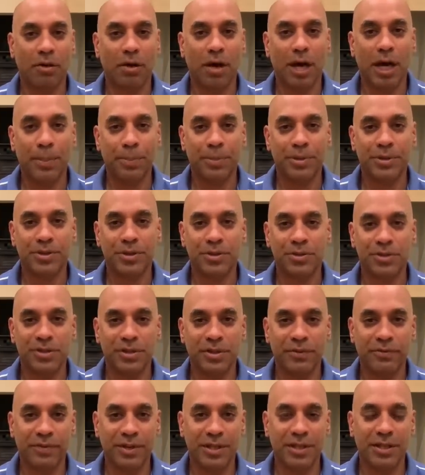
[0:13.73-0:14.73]
I produced a
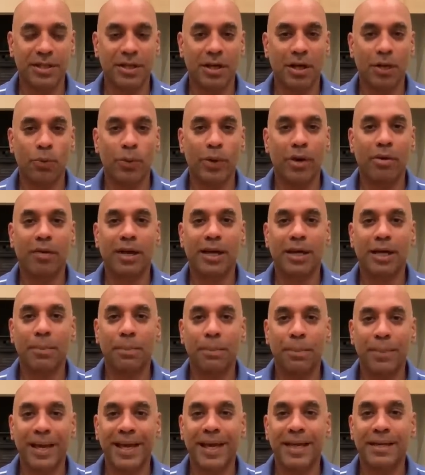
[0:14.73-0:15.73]
video where I
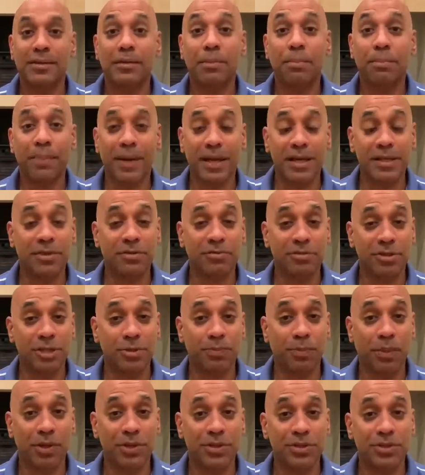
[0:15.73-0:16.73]
compared the bass
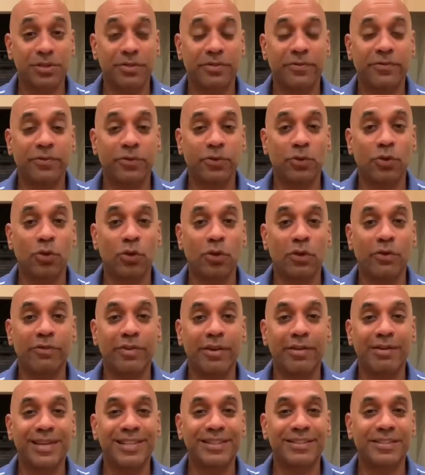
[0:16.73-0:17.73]
response of four
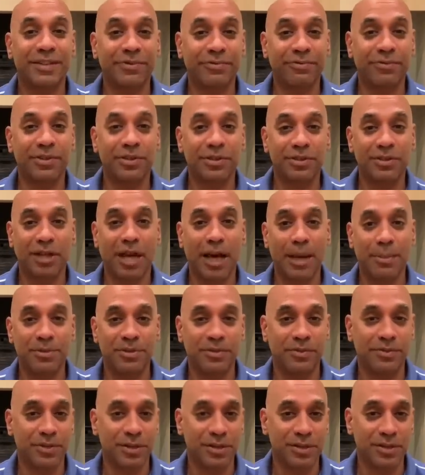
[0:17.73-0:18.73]
very different types
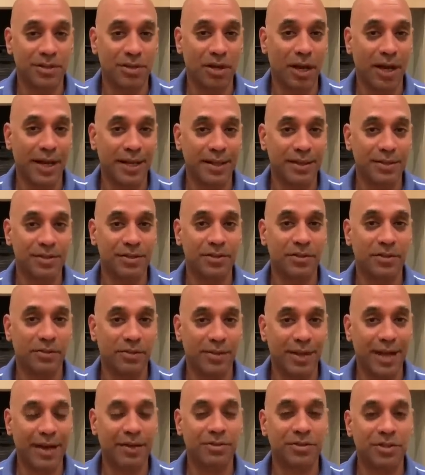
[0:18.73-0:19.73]
of designs of
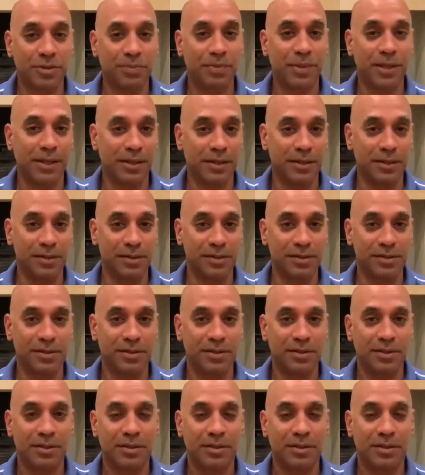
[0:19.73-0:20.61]
loudspeakers.